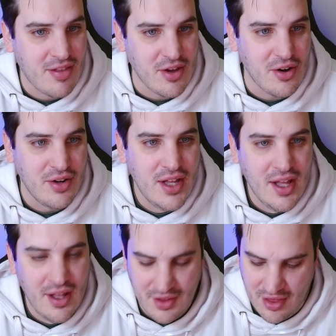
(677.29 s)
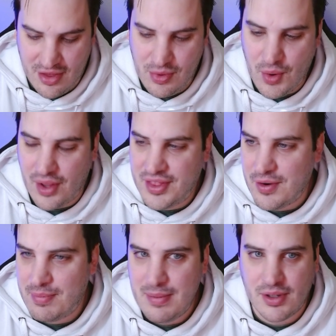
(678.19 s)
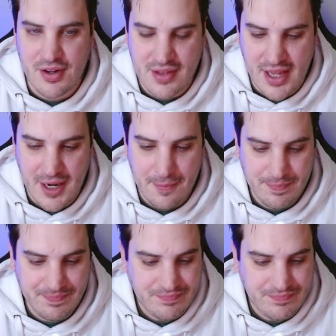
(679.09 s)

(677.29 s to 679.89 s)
So this is the one thing where people are saying,